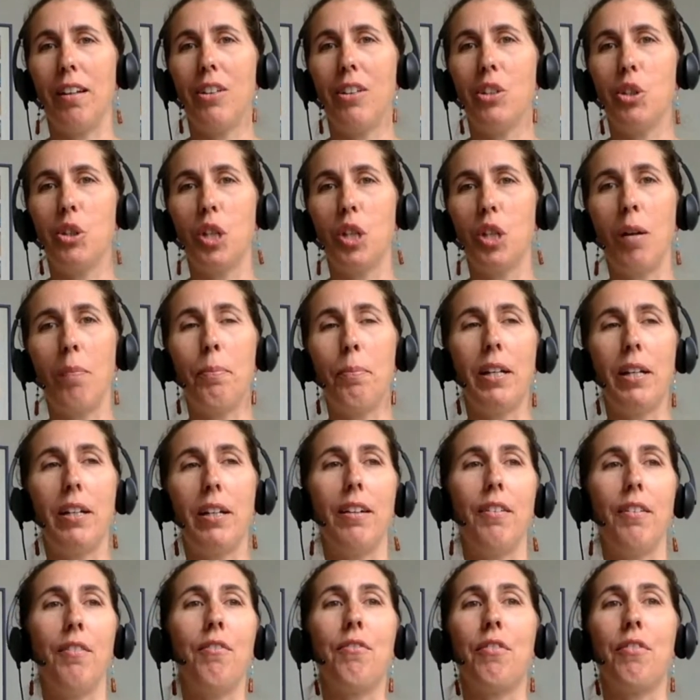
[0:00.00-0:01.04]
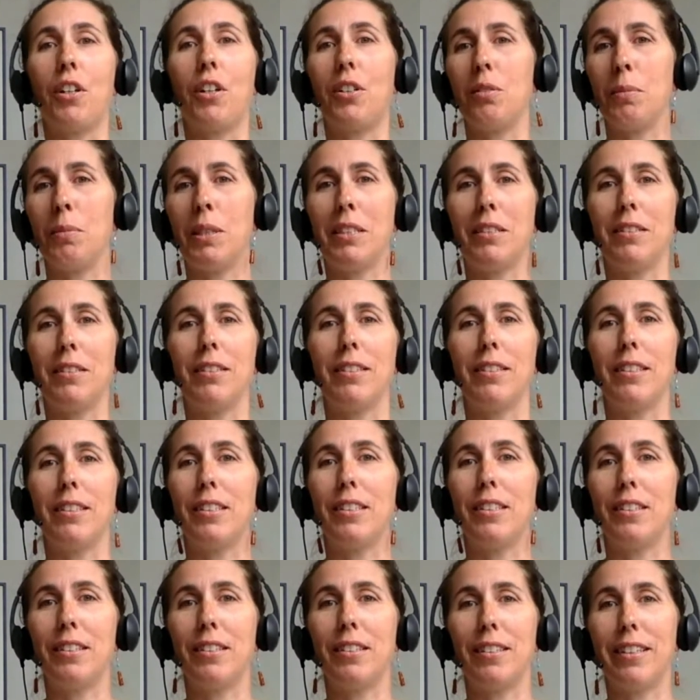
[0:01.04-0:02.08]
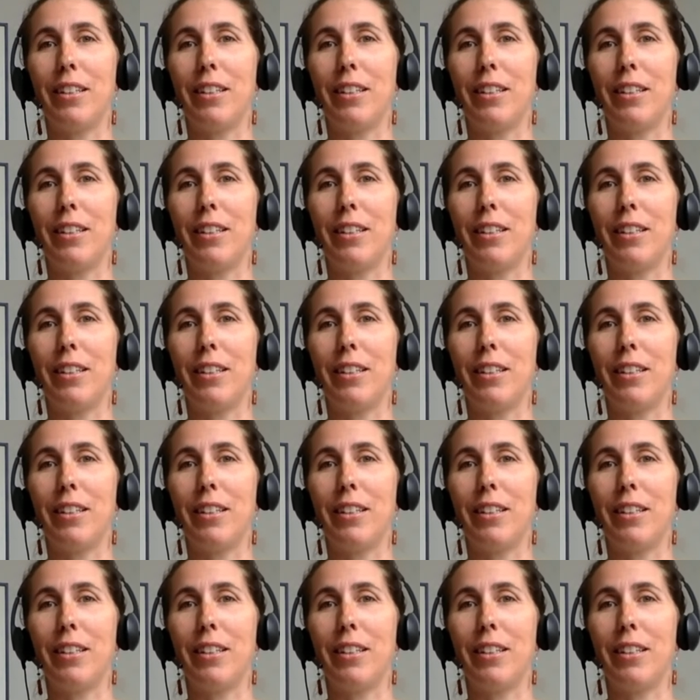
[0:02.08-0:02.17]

shop at environmentally,